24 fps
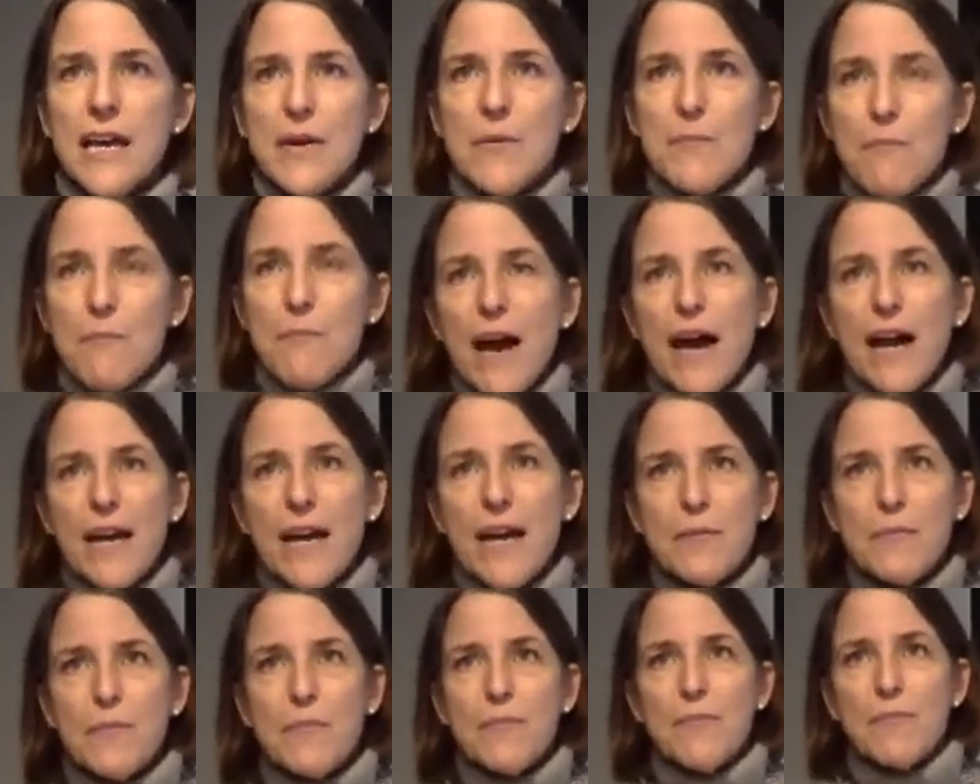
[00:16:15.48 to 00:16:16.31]

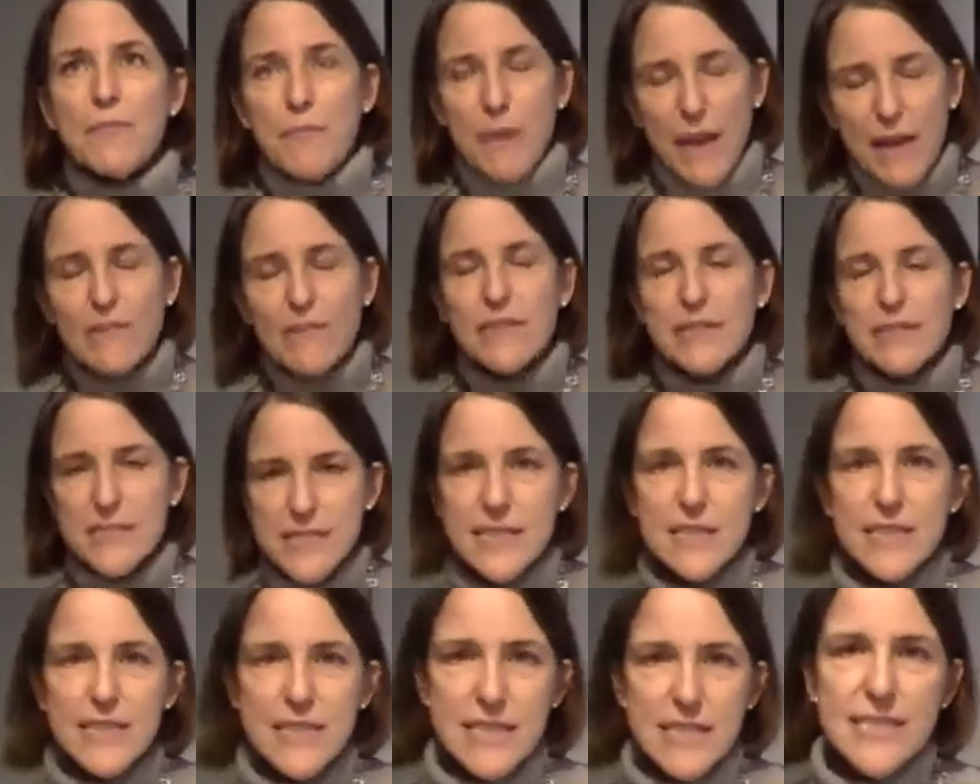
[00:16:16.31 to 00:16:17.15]
My parents
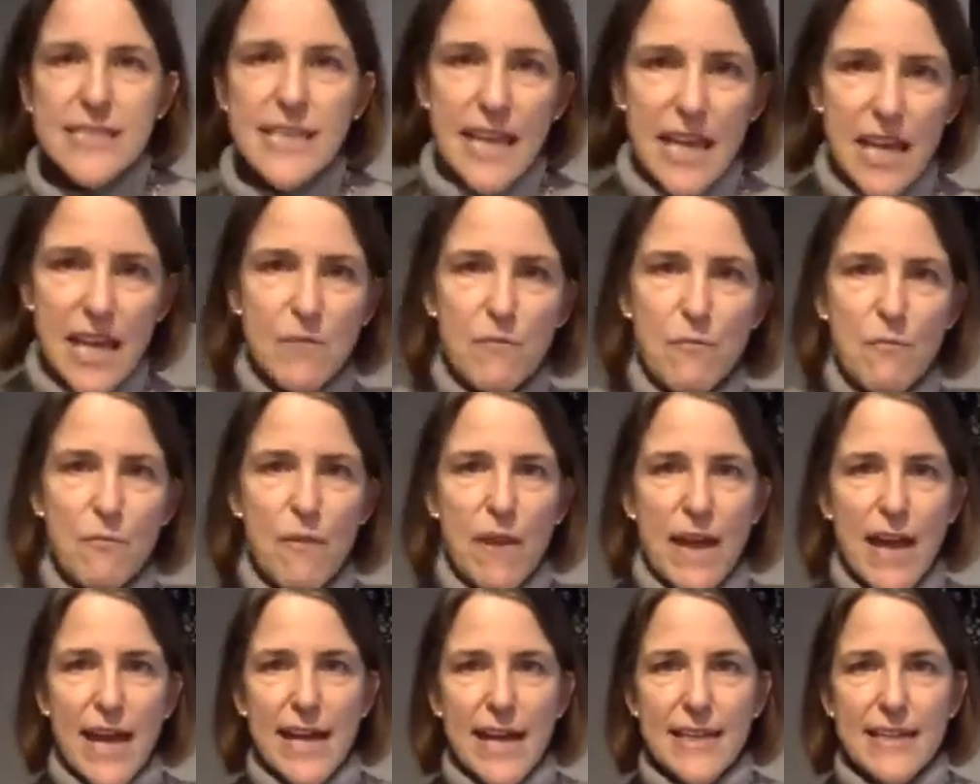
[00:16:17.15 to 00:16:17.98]
did the same,
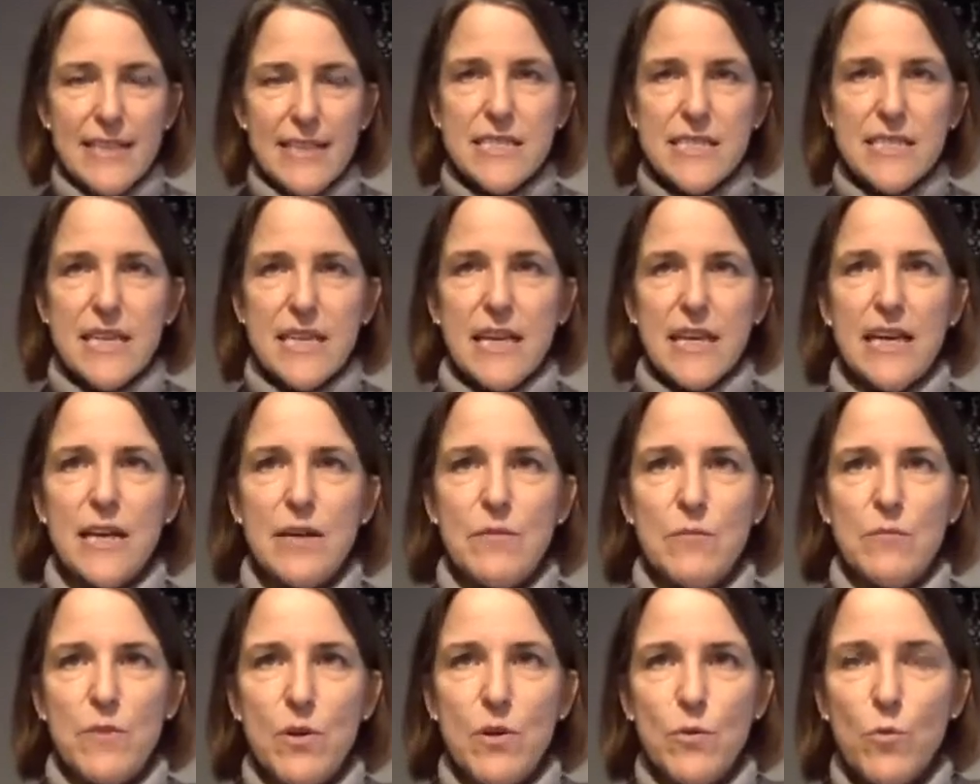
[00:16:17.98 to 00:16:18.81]
and
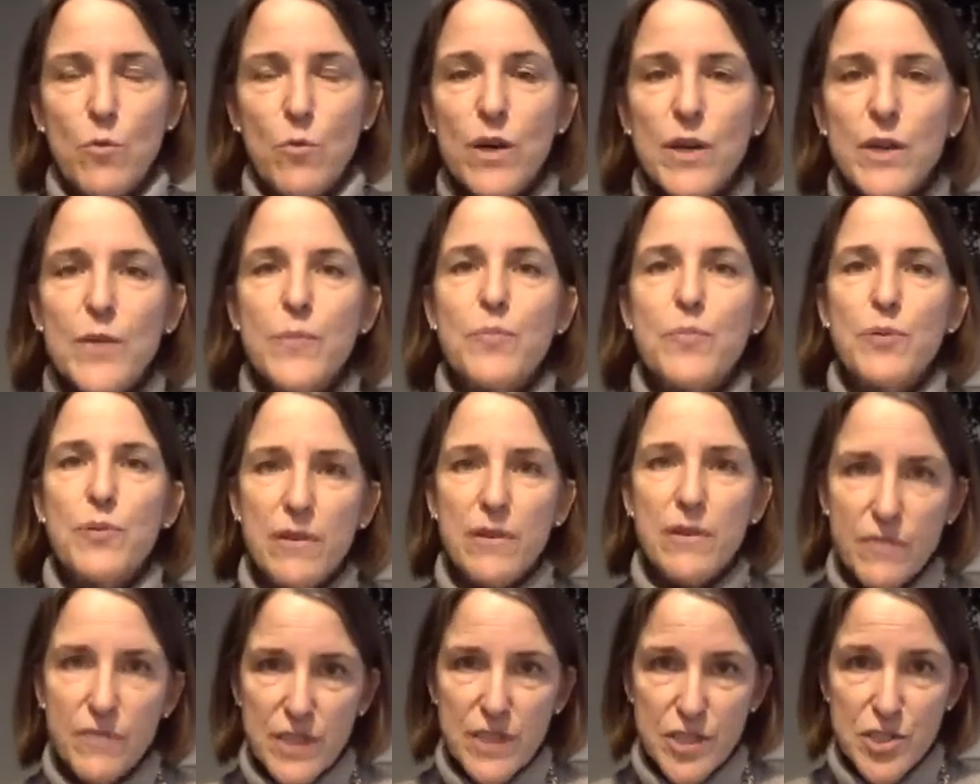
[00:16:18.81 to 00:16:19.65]
what a
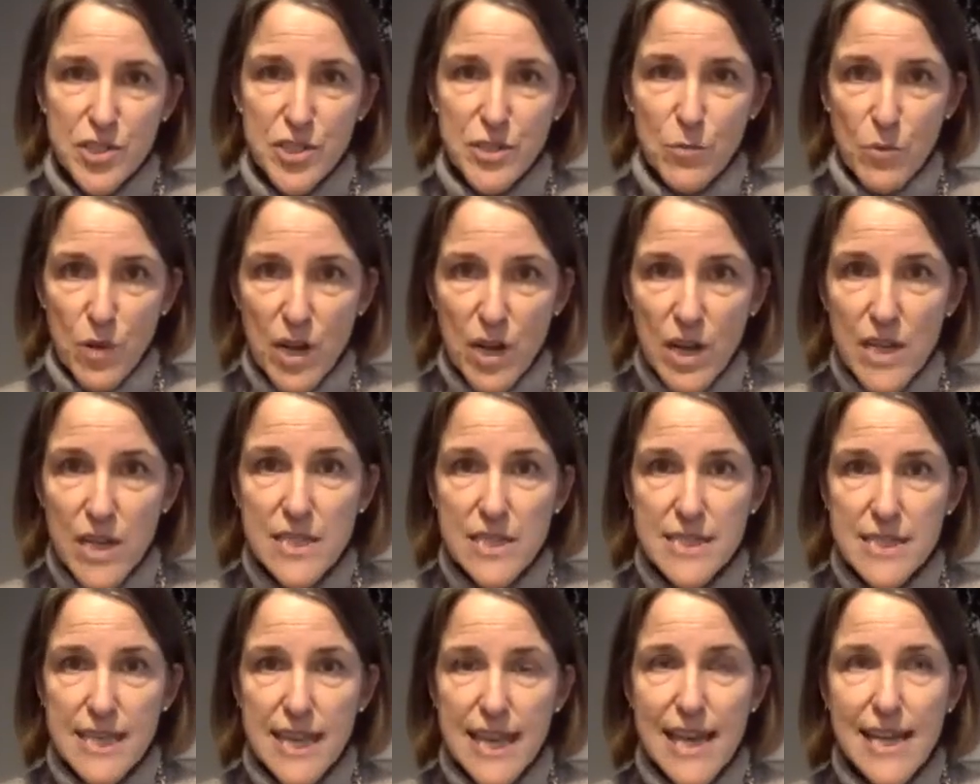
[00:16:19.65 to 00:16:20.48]
privilege it
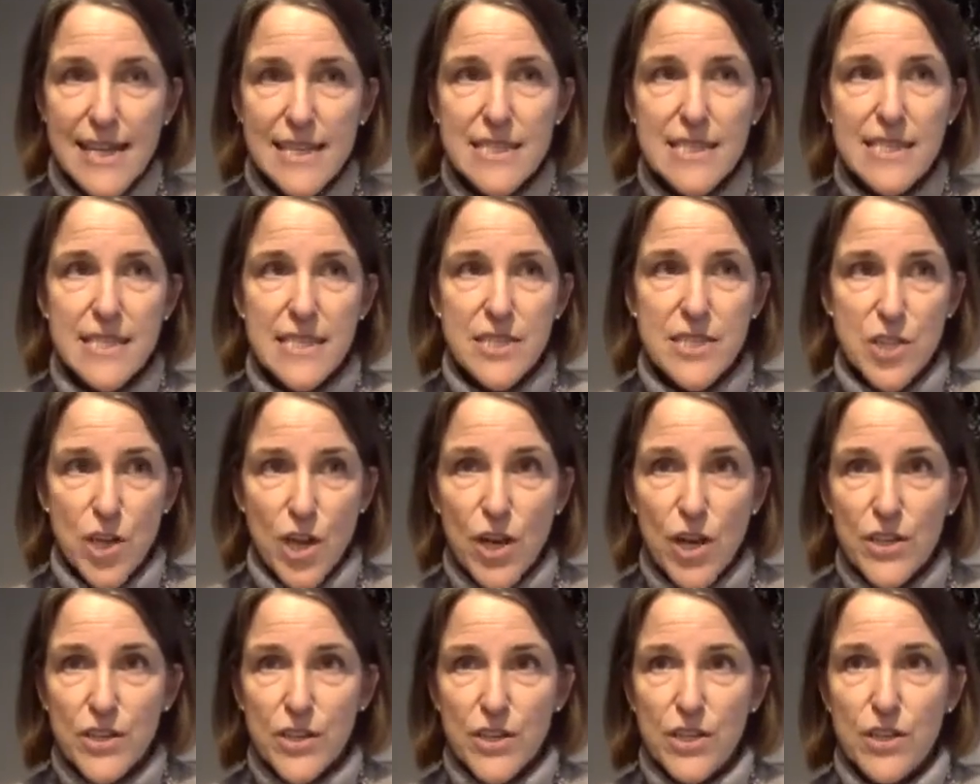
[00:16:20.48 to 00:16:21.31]
was as the
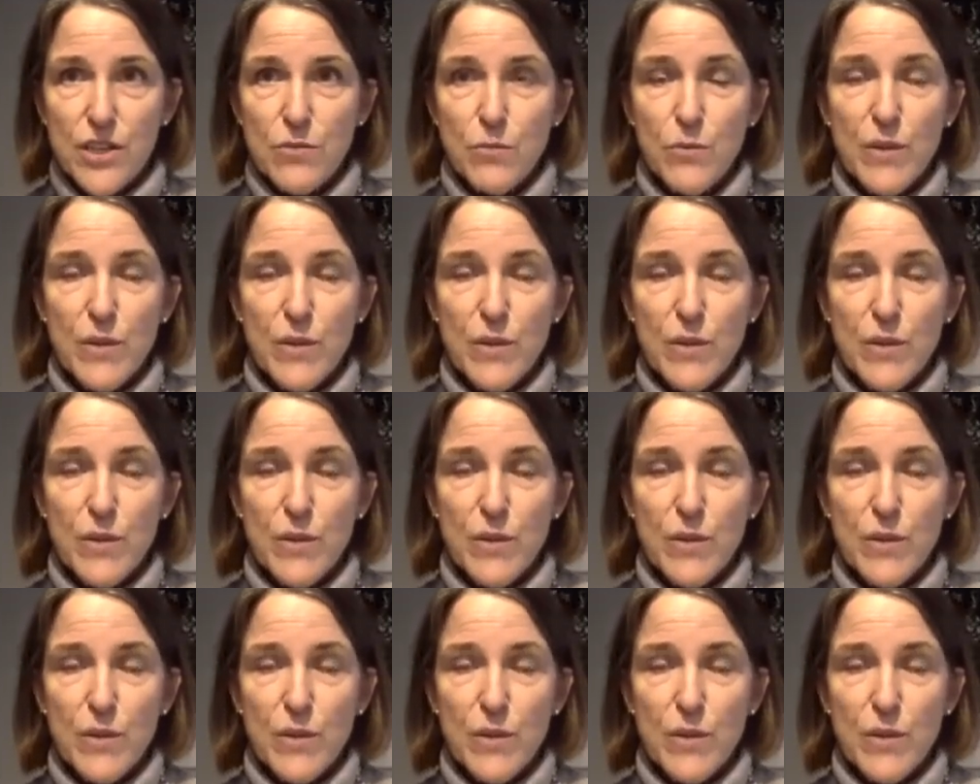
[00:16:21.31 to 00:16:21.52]
daughter.